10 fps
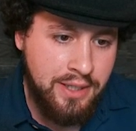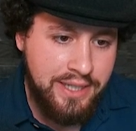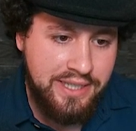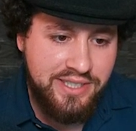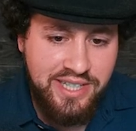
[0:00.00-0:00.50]

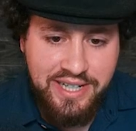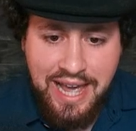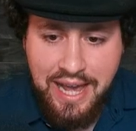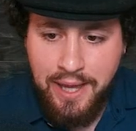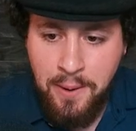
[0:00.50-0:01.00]
he's sitting
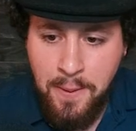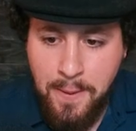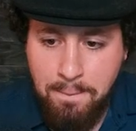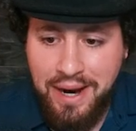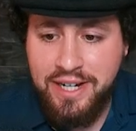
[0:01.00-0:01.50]
at
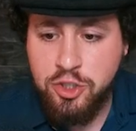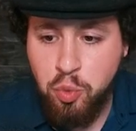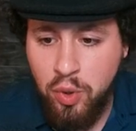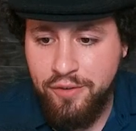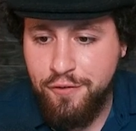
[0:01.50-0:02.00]
minus
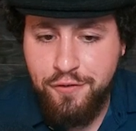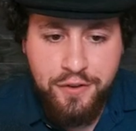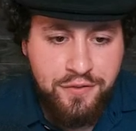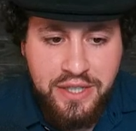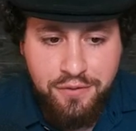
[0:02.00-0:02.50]

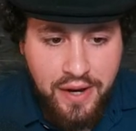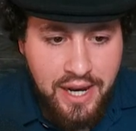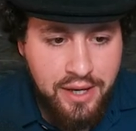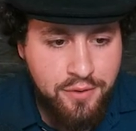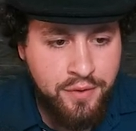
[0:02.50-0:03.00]

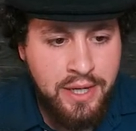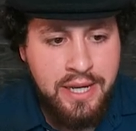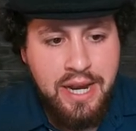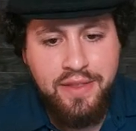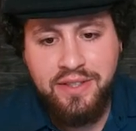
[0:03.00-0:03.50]
155,
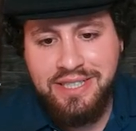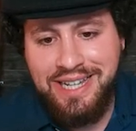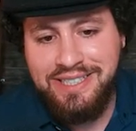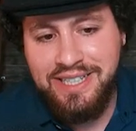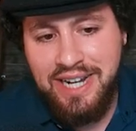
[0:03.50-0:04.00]
and then
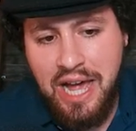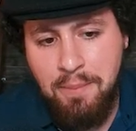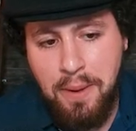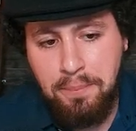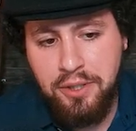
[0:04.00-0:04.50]
Tyson
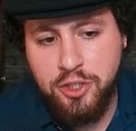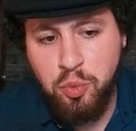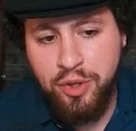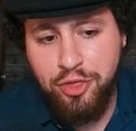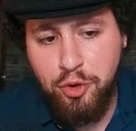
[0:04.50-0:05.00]
Nam at plus
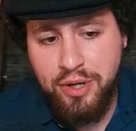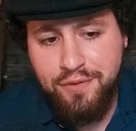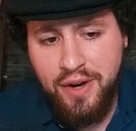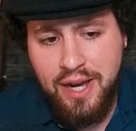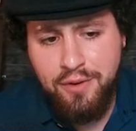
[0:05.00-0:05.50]

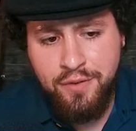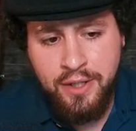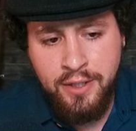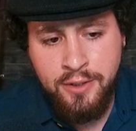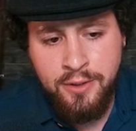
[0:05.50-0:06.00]
135.
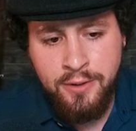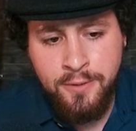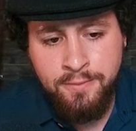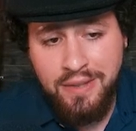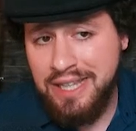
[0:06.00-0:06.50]

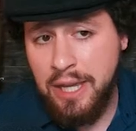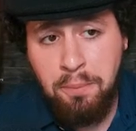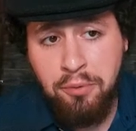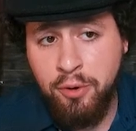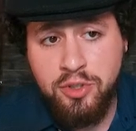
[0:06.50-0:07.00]
I like
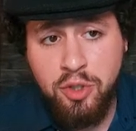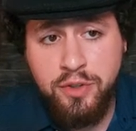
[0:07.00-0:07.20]
Bruno Silva's